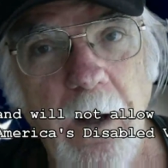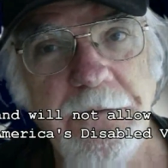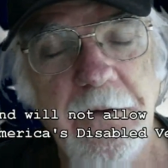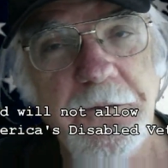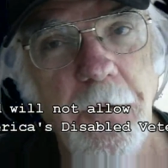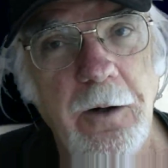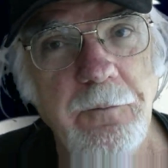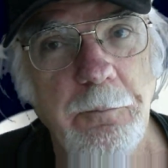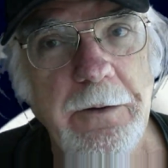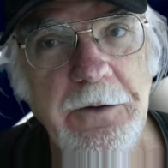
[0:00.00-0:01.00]
once has
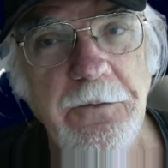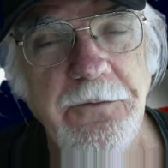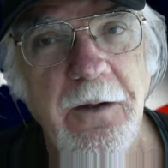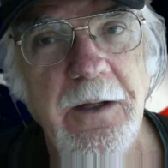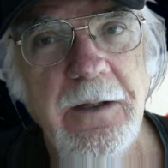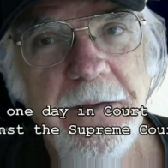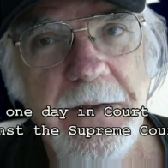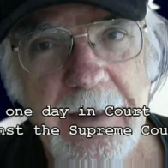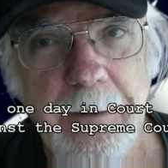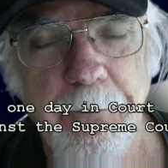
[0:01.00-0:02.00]
Carnival reduced
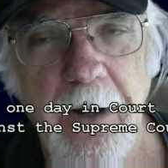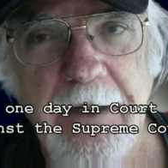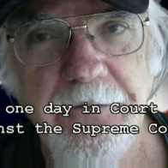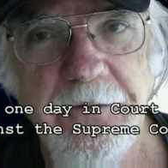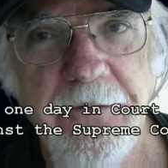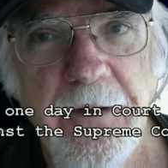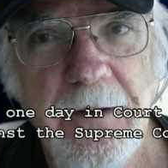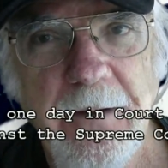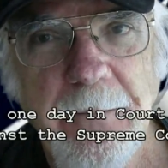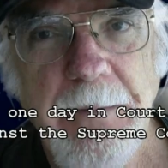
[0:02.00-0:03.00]
ticket prices
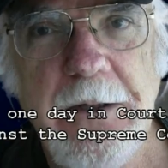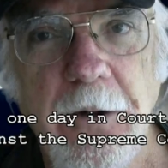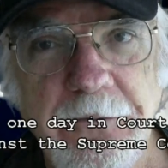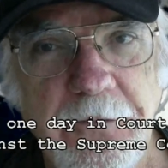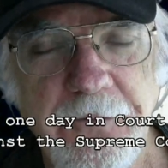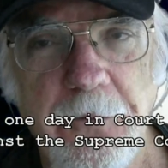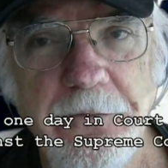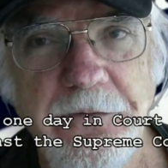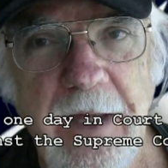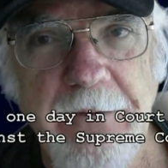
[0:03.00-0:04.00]
because the
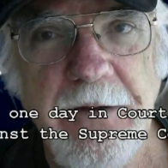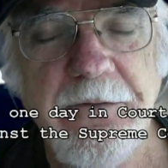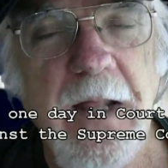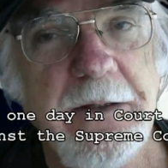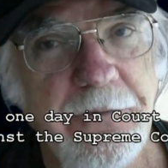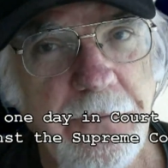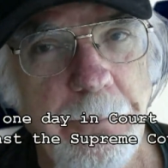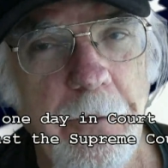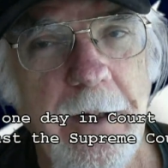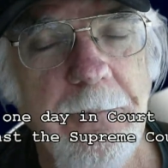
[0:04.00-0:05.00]
Schultz savings, like the
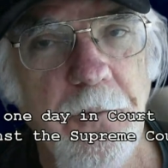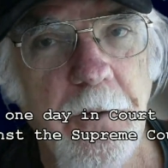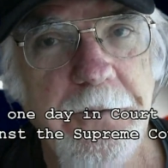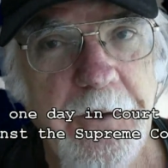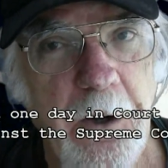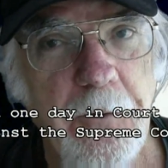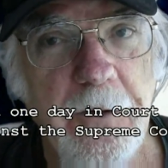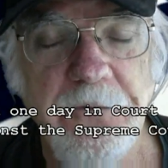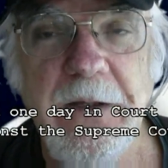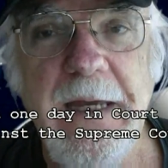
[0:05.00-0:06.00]
Supreme Court told
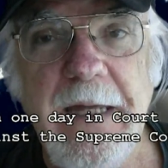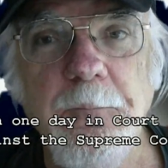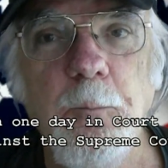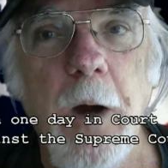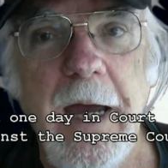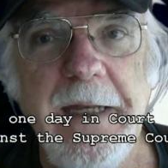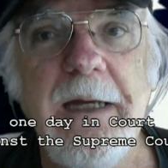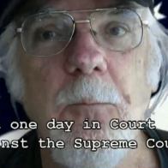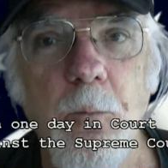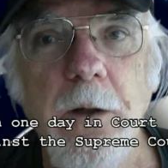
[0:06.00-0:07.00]
us in
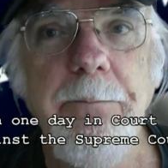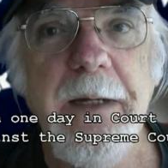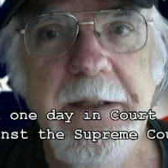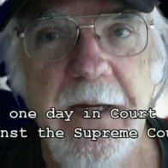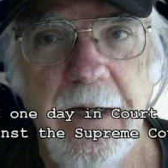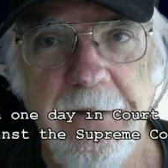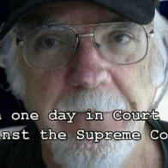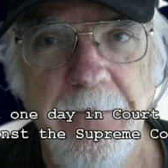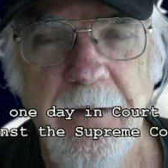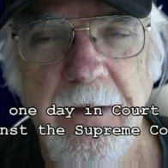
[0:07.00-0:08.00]
writing, would be done.
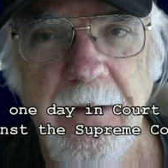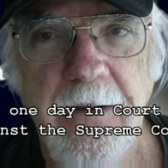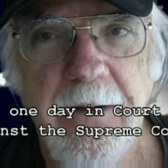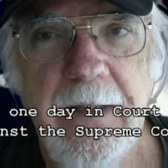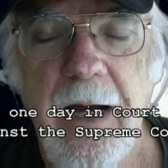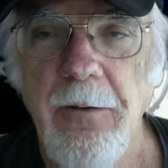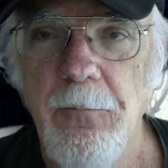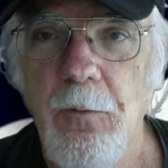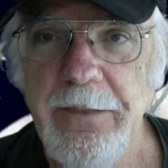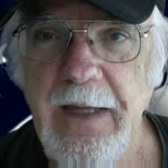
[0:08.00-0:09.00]
Now,
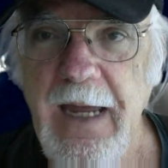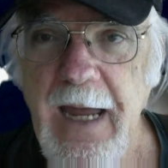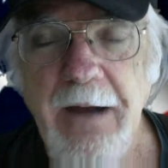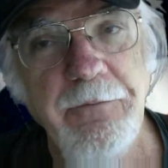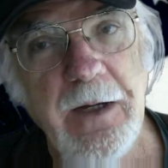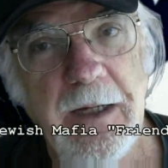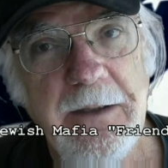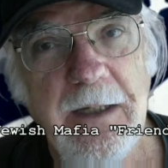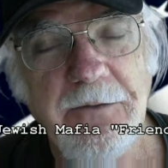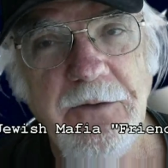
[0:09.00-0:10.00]
what they have
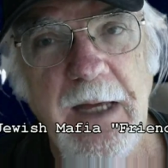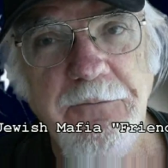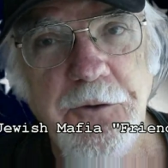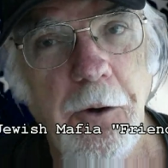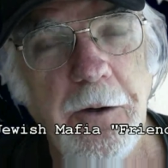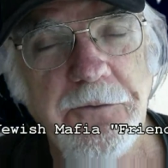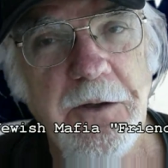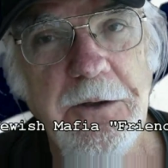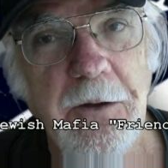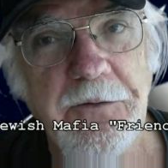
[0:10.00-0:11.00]
done is they charged
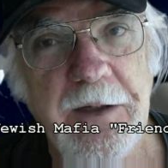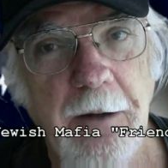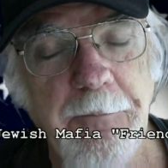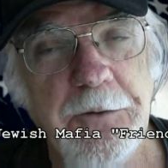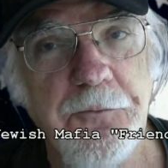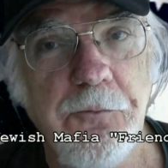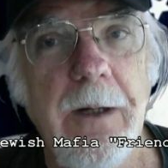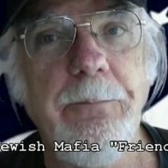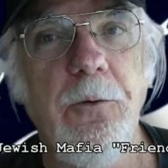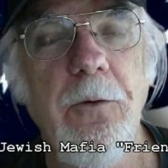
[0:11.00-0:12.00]
the U.S. government
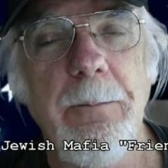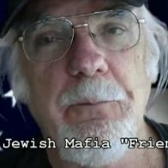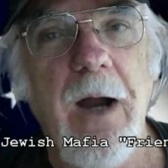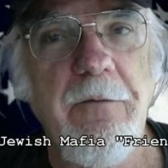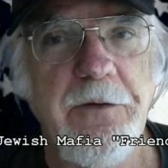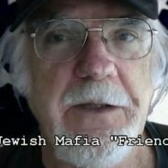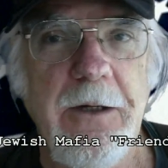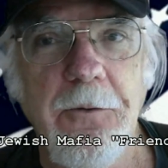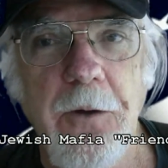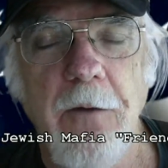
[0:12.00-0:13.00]
triple and
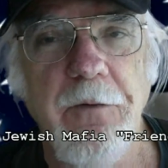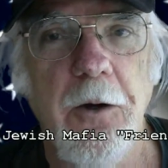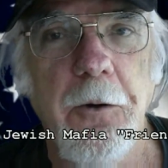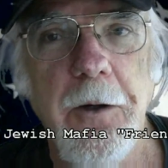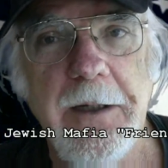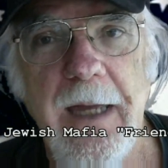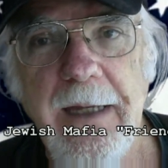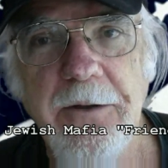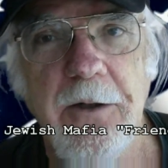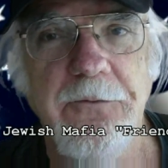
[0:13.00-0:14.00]
profiteered off a
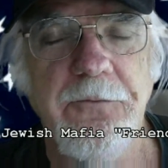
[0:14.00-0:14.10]
hurricane